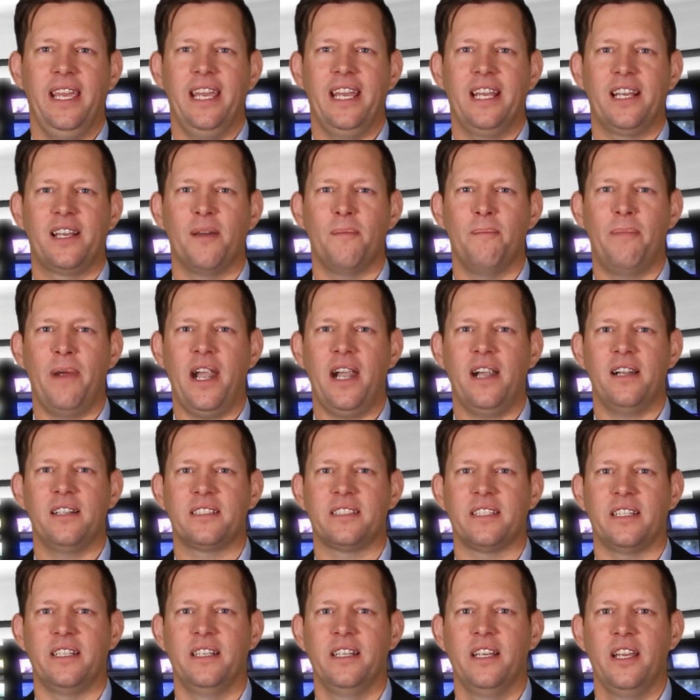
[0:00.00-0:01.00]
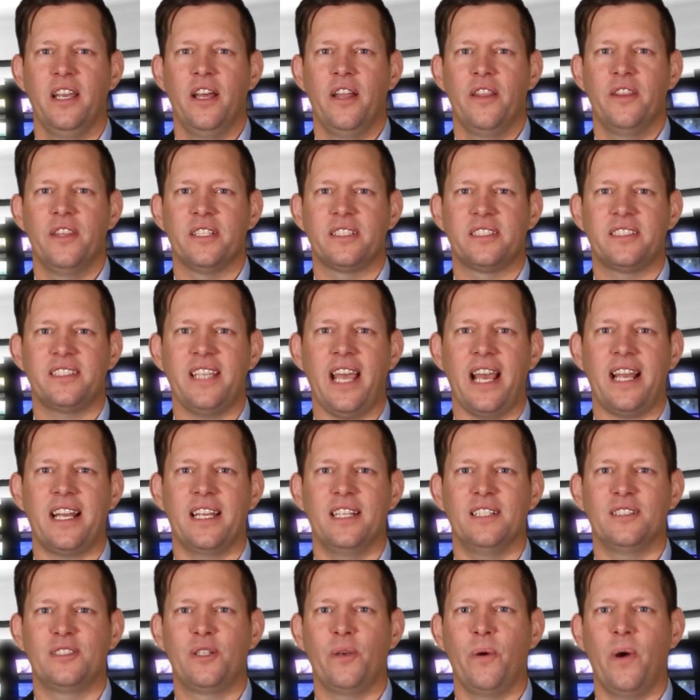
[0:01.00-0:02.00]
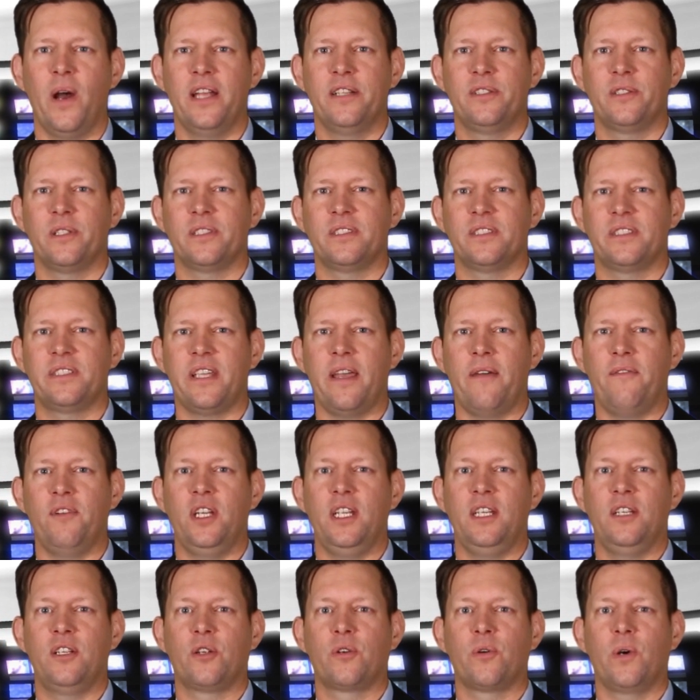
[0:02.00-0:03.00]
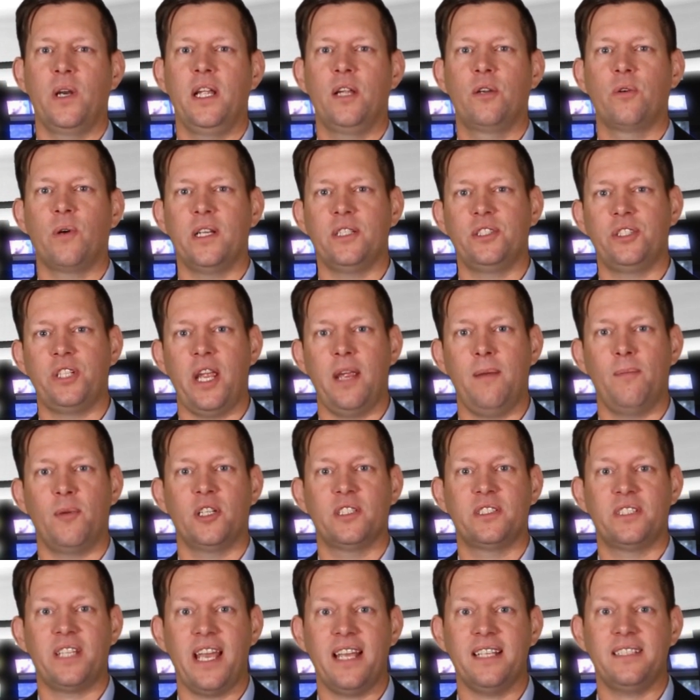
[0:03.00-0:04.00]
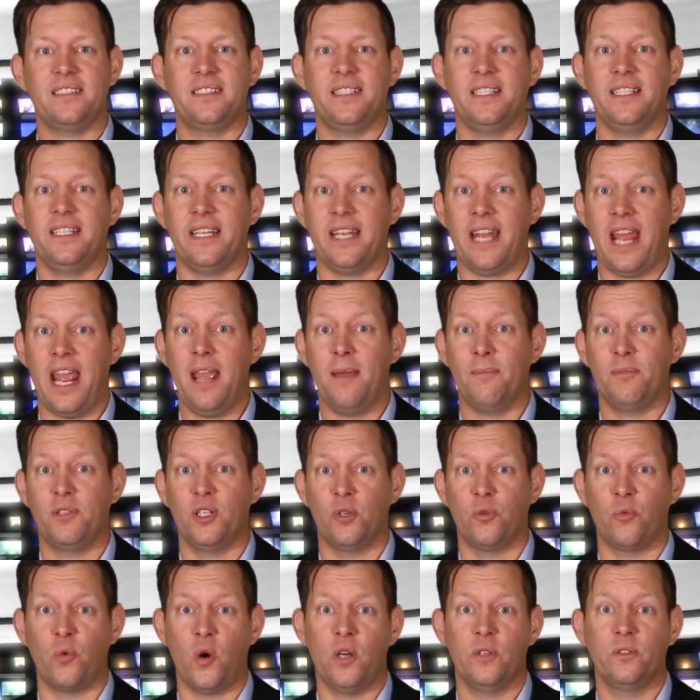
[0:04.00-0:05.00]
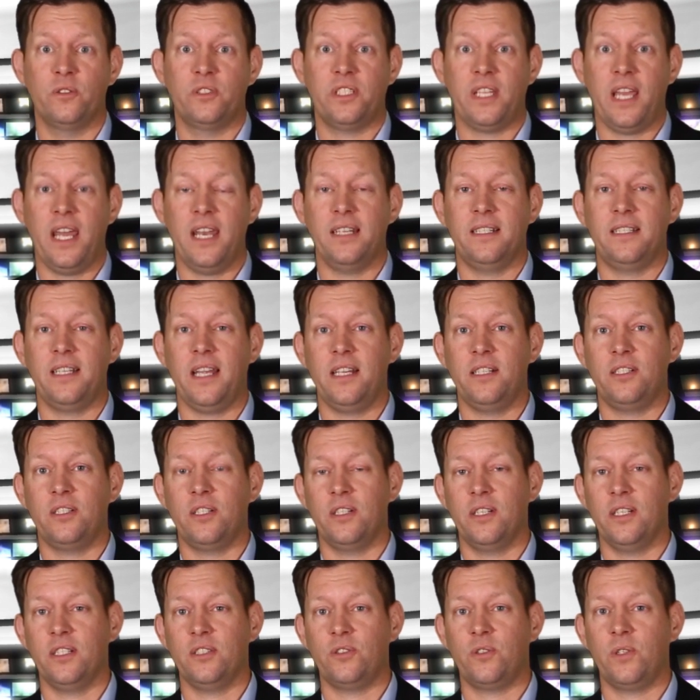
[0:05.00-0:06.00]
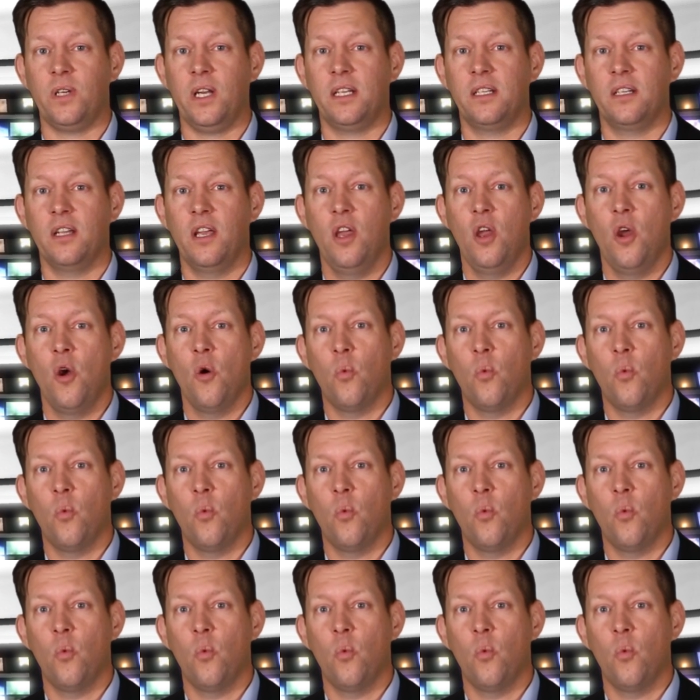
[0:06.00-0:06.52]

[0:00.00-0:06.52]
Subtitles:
In comparison, the second 270-degree grit chamber tested at Hampton Roads Sanitation District